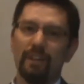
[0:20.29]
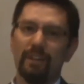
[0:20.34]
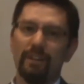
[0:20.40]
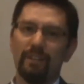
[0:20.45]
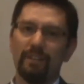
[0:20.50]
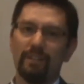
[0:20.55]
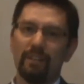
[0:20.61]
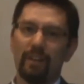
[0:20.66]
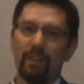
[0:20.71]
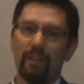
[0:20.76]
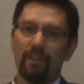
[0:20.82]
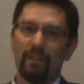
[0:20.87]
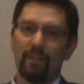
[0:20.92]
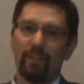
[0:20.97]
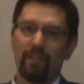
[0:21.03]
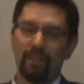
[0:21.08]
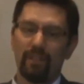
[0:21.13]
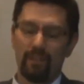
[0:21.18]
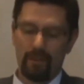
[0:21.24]
in
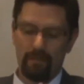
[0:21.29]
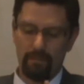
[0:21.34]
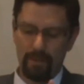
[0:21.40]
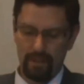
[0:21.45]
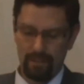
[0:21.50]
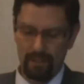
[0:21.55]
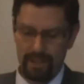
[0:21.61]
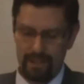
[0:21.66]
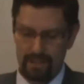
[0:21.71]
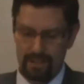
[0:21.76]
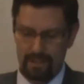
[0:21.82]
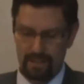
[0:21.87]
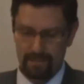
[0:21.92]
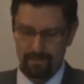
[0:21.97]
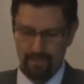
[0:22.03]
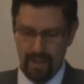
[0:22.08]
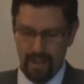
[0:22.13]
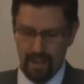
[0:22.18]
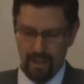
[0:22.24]
the Middle East,